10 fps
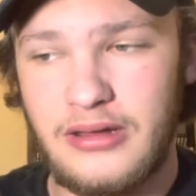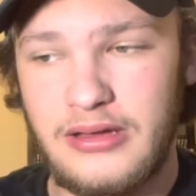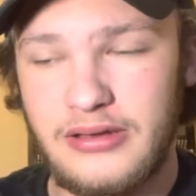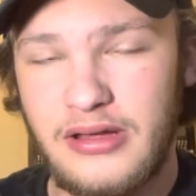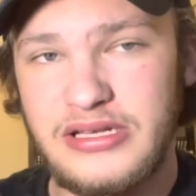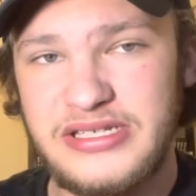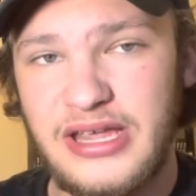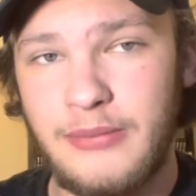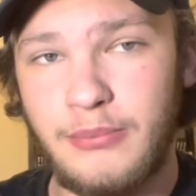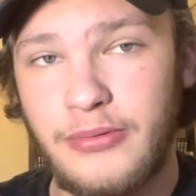it does
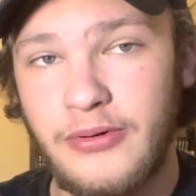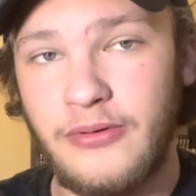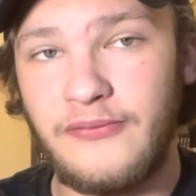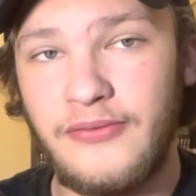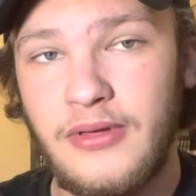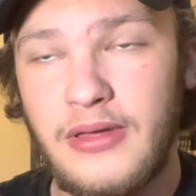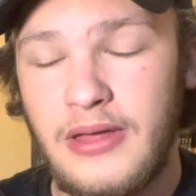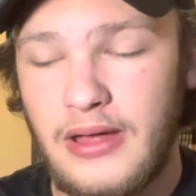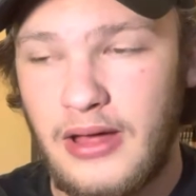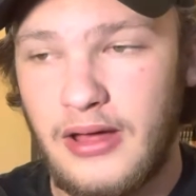improve
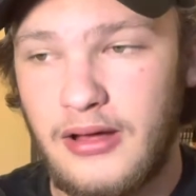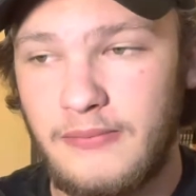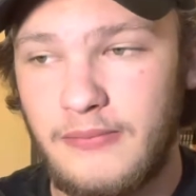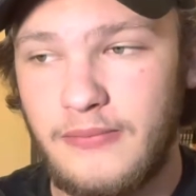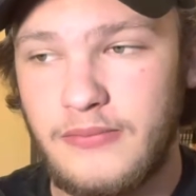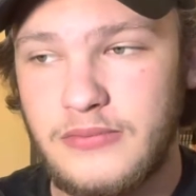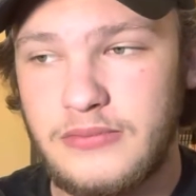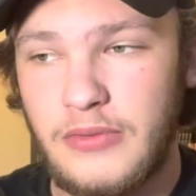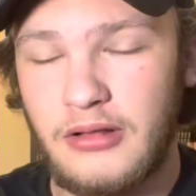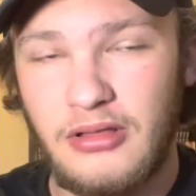
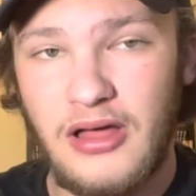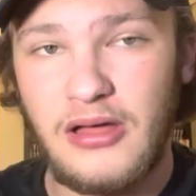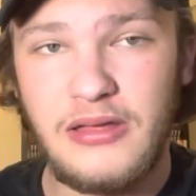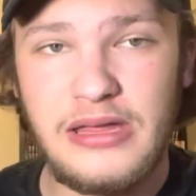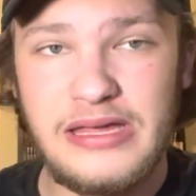a lot